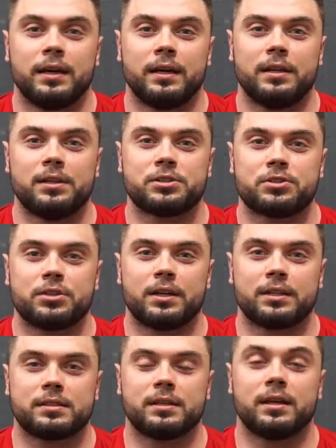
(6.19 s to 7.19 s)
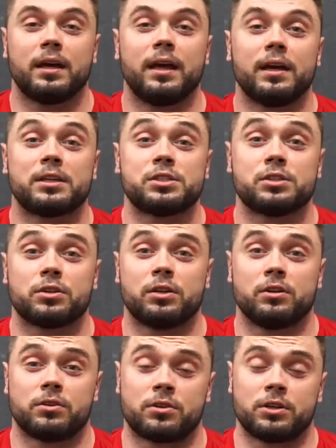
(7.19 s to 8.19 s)
in internet,
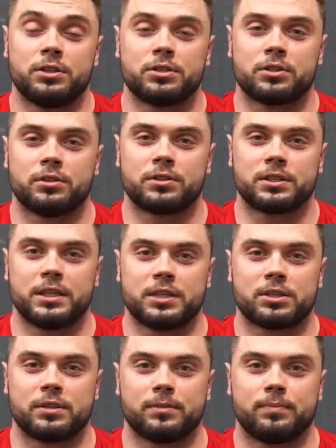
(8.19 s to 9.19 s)
external or internal rotation.